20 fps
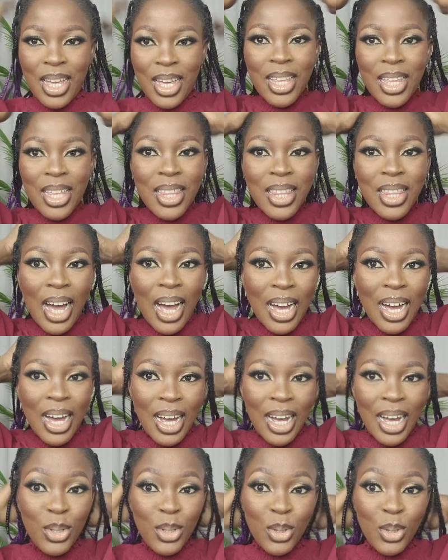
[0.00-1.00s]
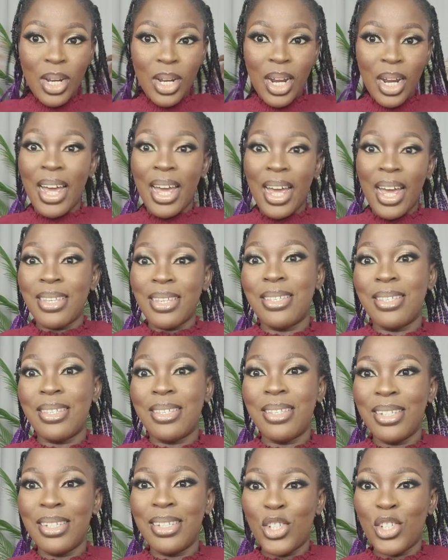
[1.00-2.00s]
that I know that
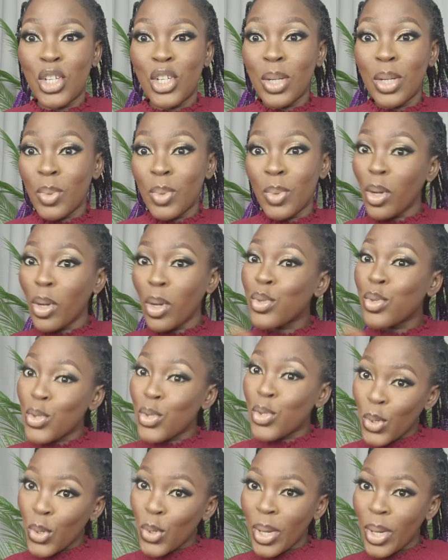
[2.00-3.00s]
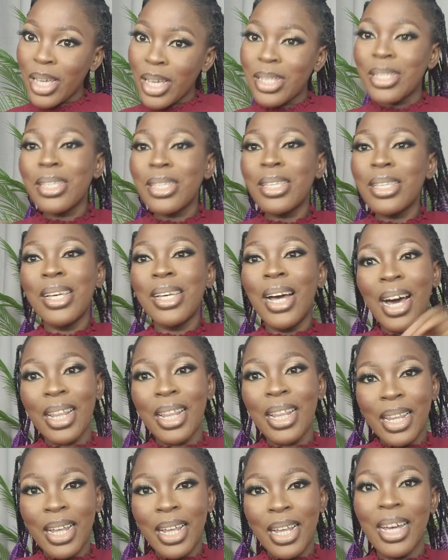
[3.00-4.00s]
yes, she would want to do it,
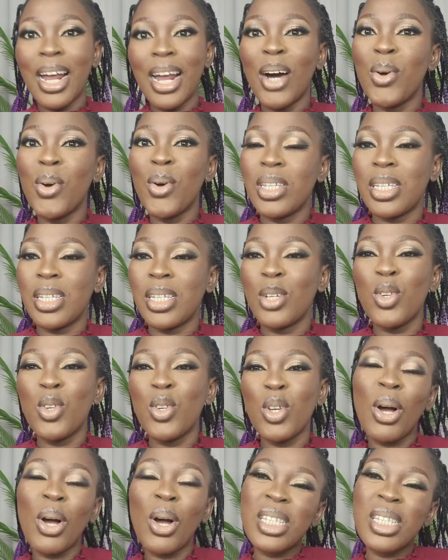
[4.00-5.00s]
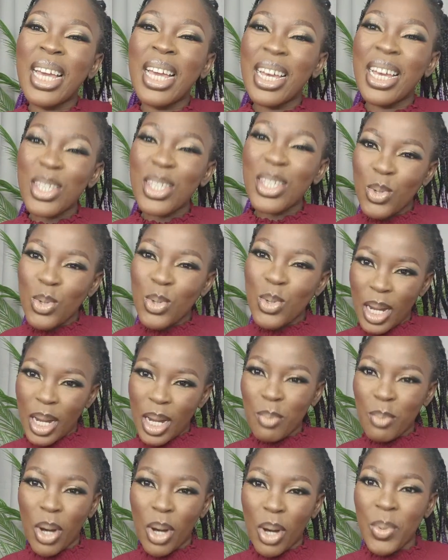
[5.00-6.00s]
and then I'll let her do it, because she gets too
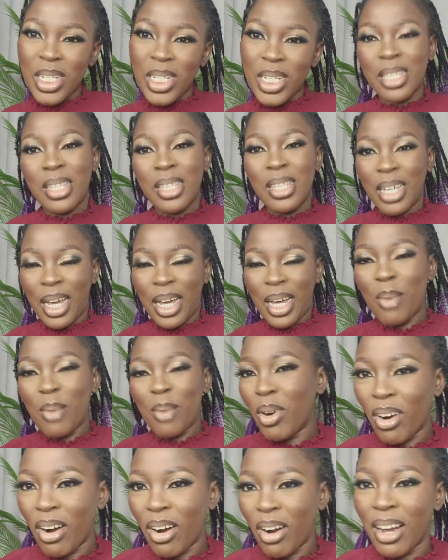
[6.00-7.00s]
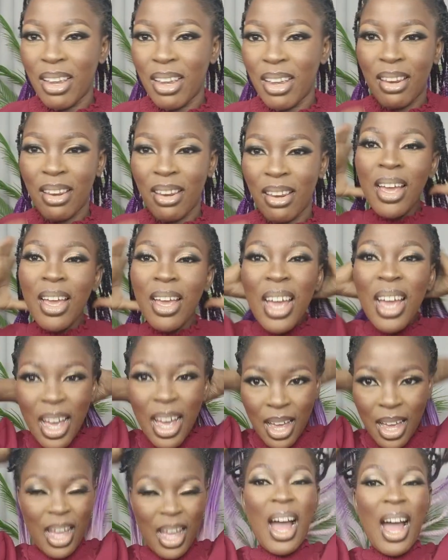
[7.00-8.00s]
hyper when she sees the camera. And
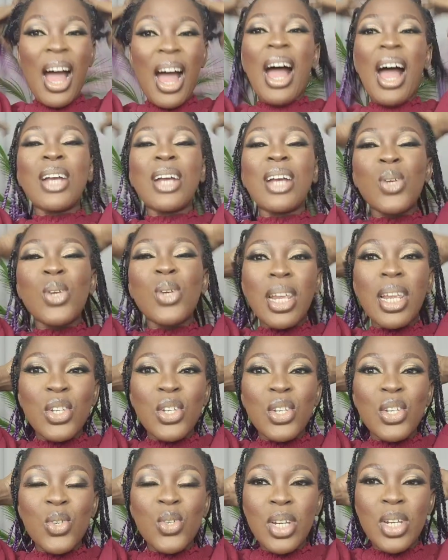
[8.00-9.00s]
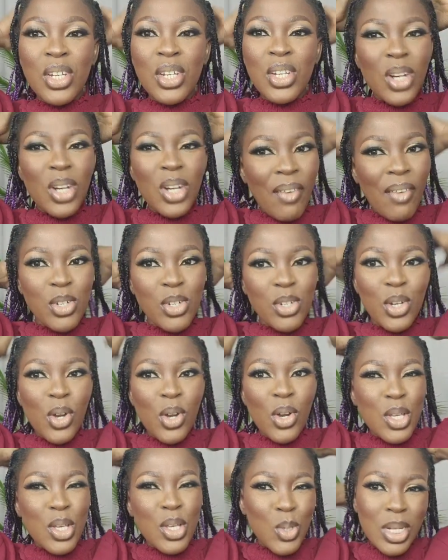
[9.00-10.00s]
actually she should have actually
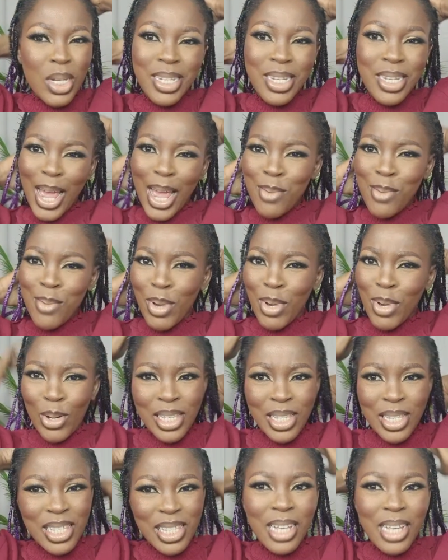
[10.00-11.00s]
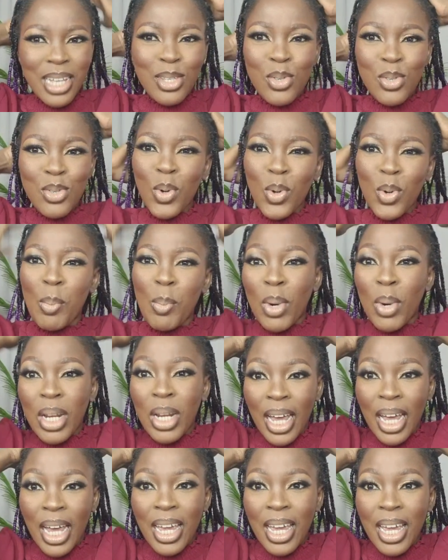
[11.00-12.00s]
done it today, because they're starting school on
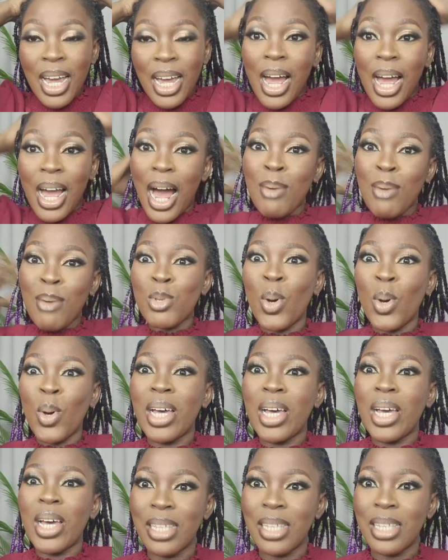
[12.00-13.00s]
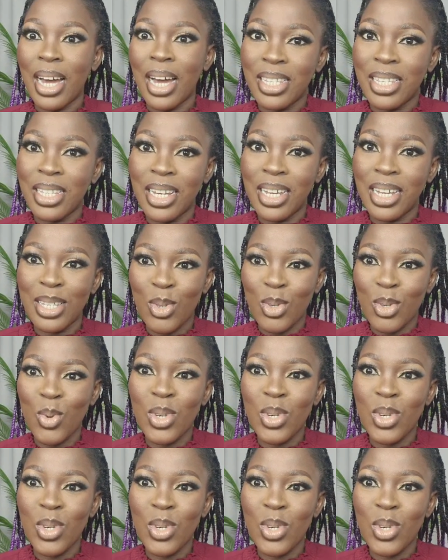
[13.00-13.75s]
Monday. I'm so excited. School is